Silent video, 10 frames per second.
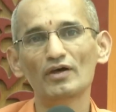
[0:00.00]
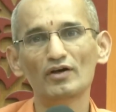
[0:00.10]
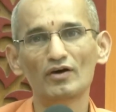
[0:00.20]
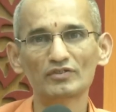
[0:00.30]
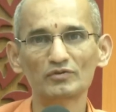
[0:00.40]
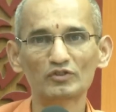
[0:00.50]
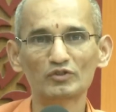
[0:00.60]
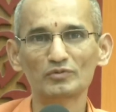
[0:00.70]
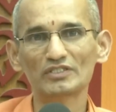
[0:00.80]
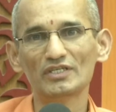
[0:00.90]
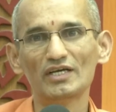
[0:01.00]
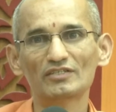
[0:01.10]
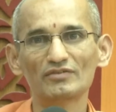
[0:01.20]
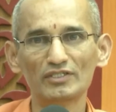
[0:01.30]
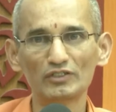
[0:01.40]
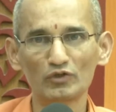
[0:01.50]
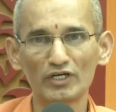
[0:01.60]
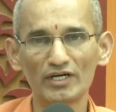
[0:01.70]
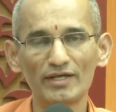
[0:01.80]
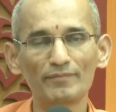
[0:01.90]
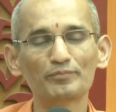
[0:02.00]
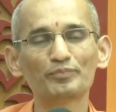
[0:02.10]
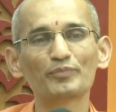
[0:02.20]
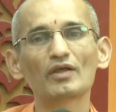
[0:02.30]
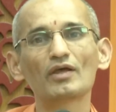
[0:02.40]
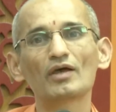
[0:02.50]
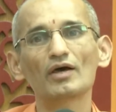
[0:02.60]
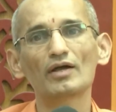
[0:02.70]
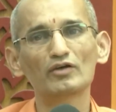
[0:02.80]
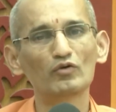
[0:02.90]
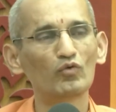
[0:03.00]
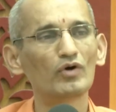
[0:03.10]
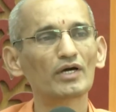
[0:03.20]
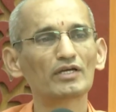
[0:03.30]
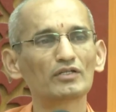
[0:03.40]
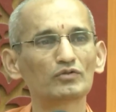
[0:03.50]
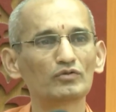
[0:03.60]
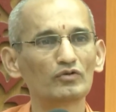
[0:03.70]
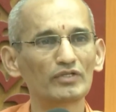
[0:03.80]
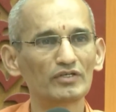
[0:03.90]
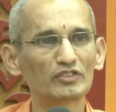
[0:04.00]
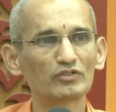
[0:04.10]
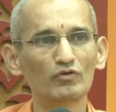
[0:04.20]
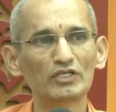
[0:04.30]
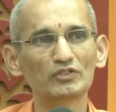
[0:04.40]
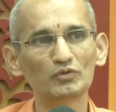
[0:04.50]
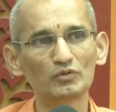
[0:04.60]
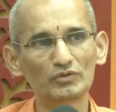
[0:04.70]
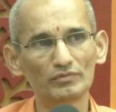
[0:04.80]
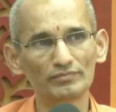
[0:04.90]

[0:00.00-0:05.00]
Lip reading: and afterwards Sumantra actually rejoined them and they were walking through, they were going through